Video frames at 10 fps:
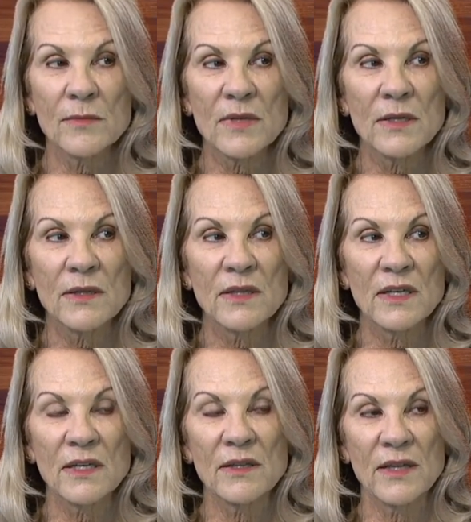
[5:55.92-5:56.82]
oh, uh-huh.
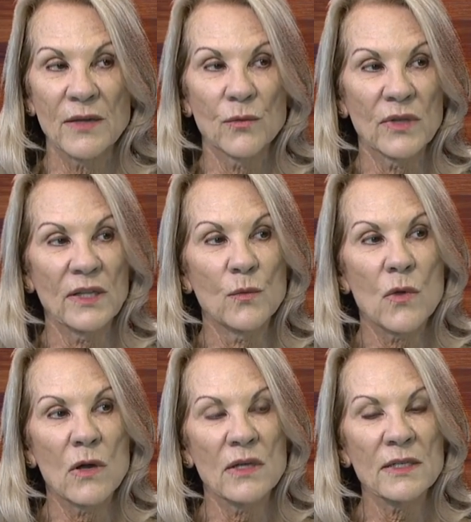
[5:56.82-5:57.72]
that they really
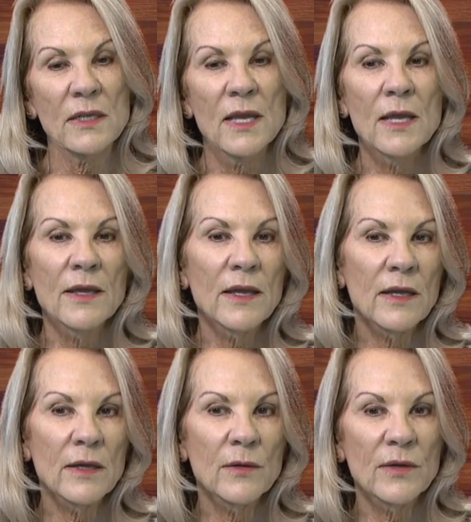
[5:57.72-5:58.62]
want.
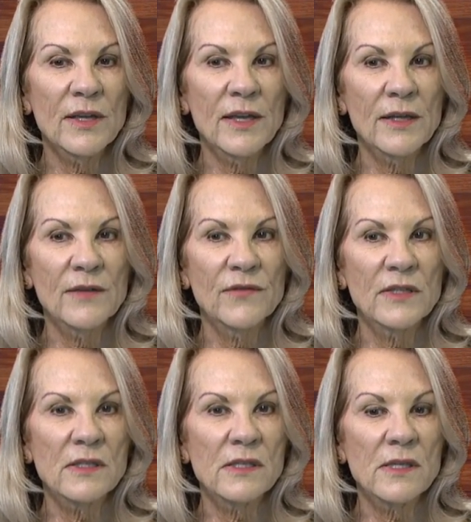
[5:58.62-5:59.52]
Uh, and if
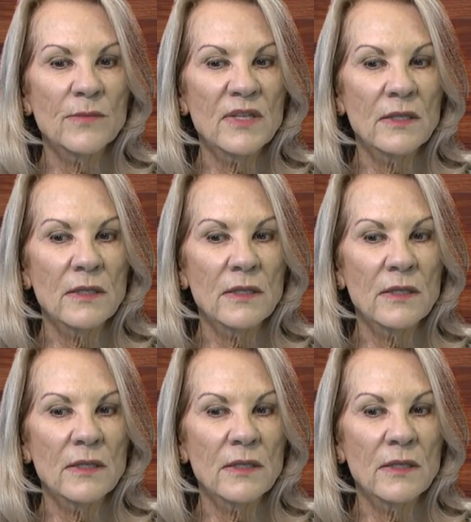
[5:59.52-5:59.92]
it's something